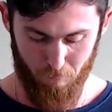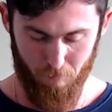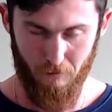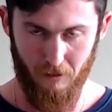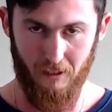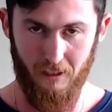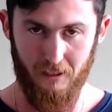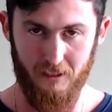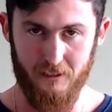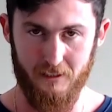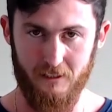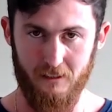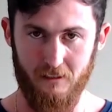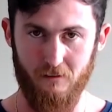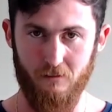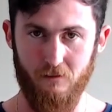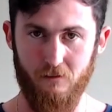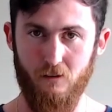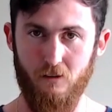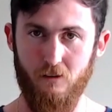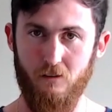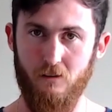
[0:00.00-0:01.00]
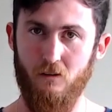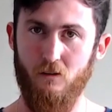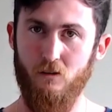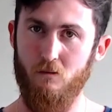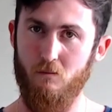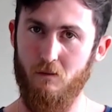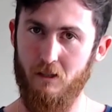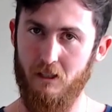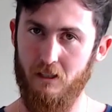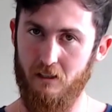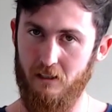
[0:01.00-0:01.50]
blasting through all
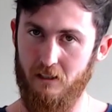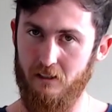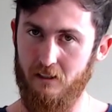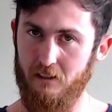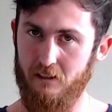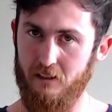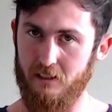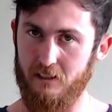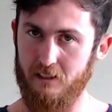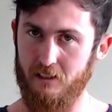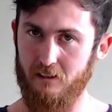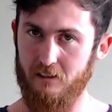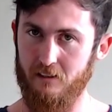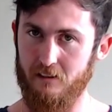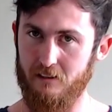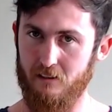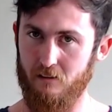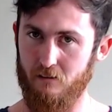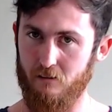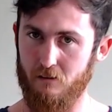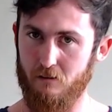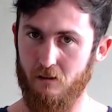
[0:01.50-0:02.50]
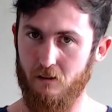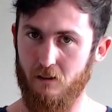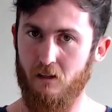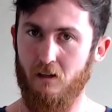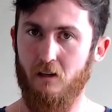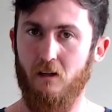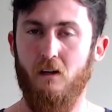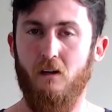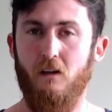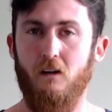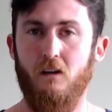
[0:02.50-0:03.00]
my energy centers, and it was
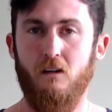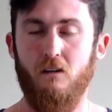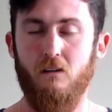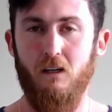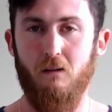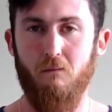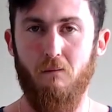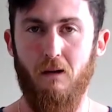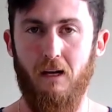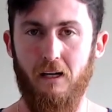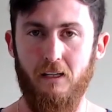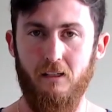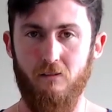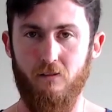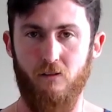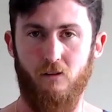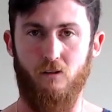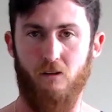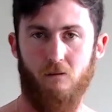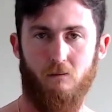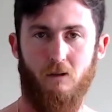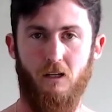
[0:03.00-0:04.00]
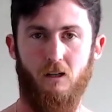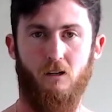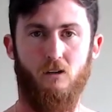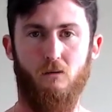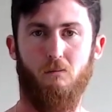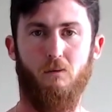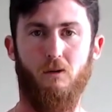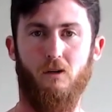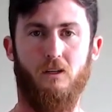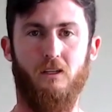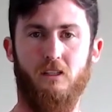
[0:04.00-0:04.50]
quite painful, and my whole
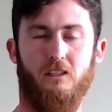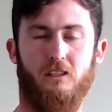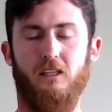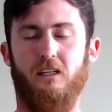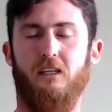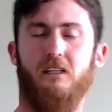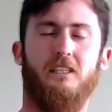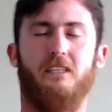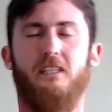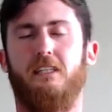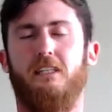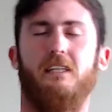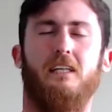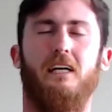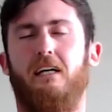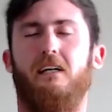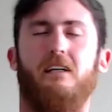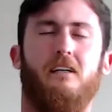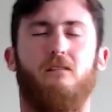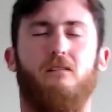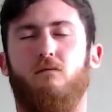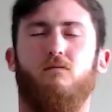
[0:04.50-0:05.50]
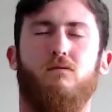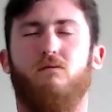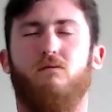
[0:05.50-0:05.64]
body's like a snake.